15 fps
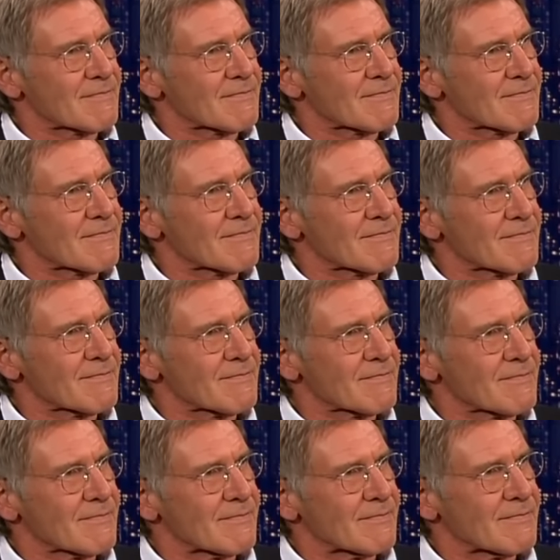
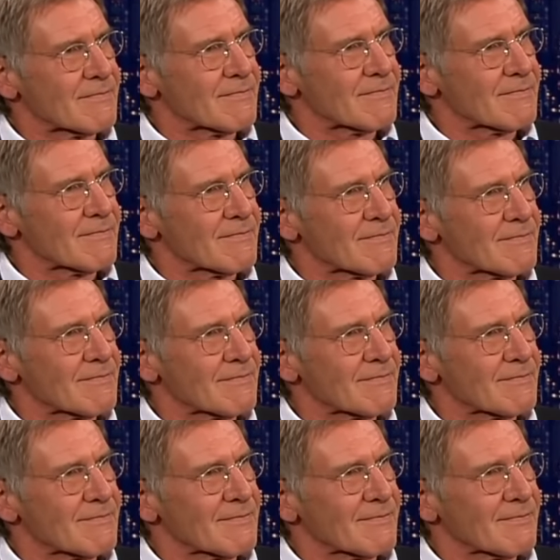
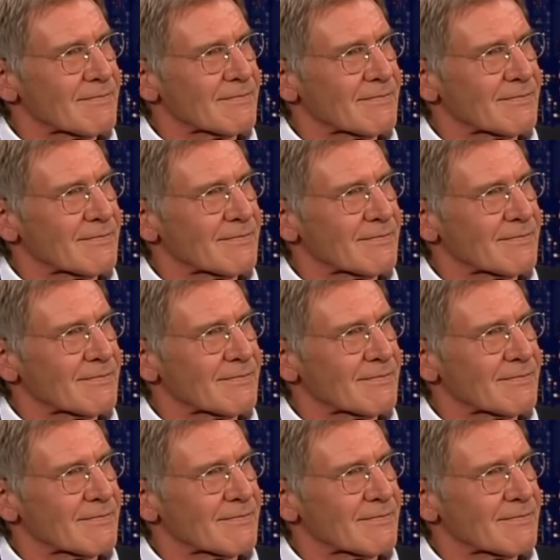(silent)